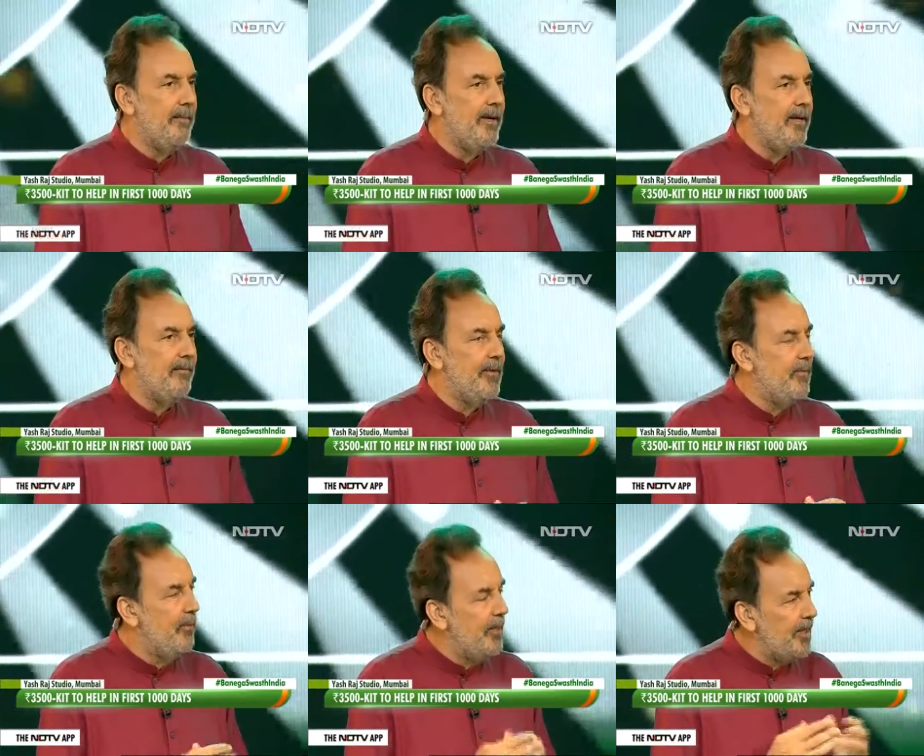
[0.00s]
campaign and
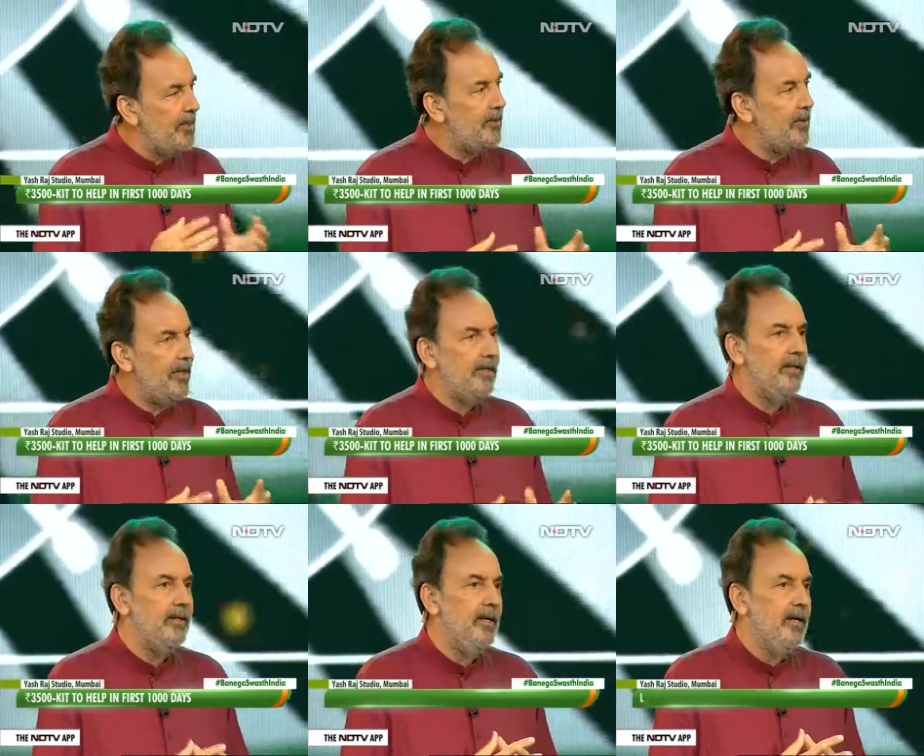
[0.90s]
been working
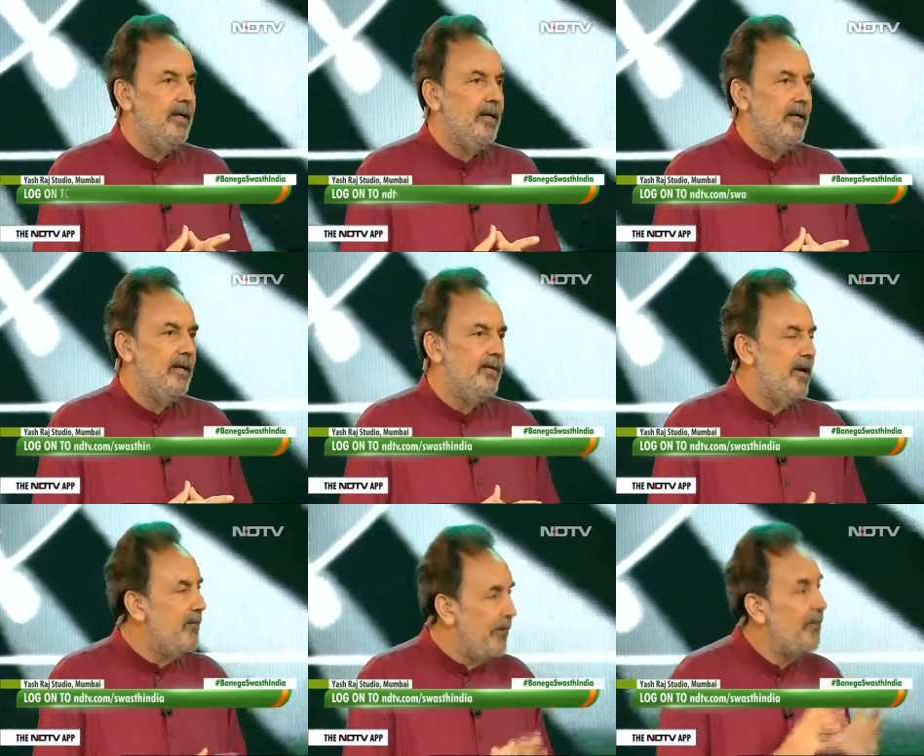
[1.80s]
together
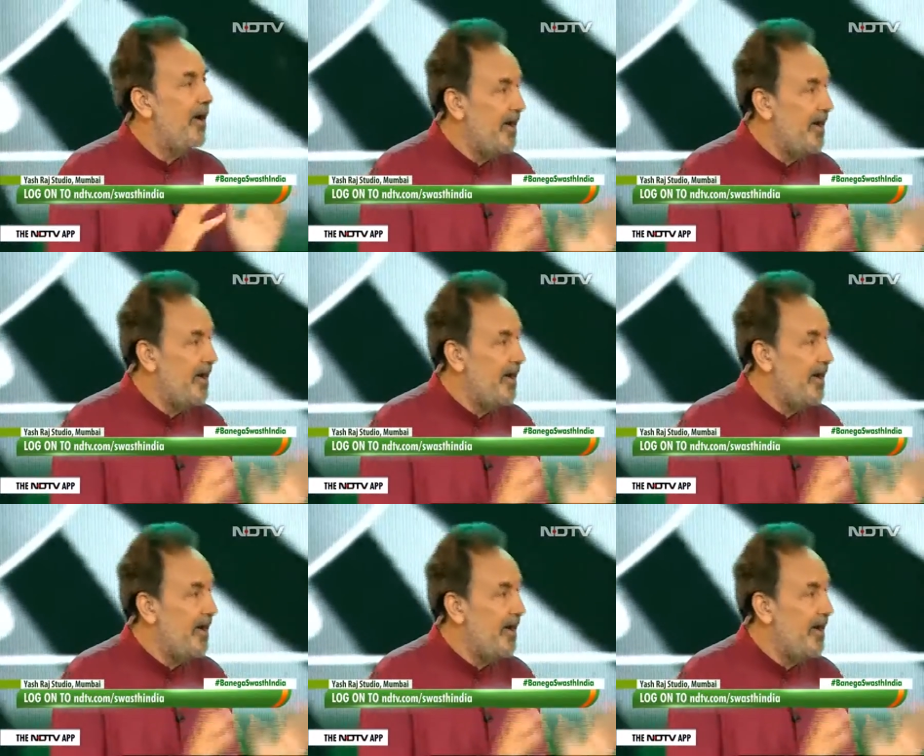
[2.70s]
now for